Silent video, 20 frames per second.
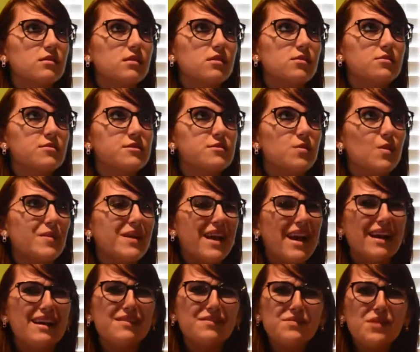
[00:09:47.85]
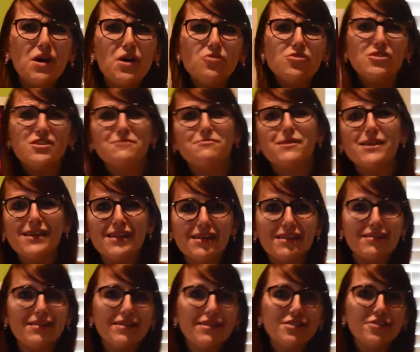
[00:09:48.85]
go swimming. I don't know, there's plenty
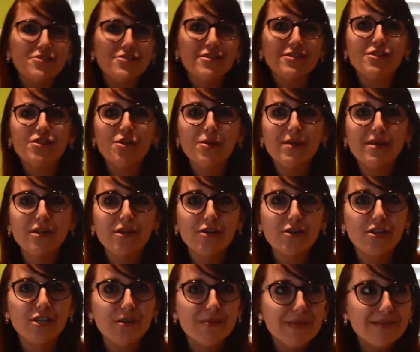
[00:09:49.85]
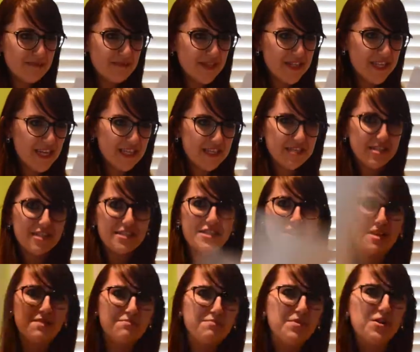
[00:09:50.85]
of things you can do when you're human besides this
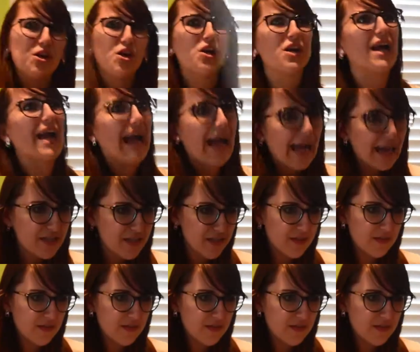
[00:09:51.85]
impure act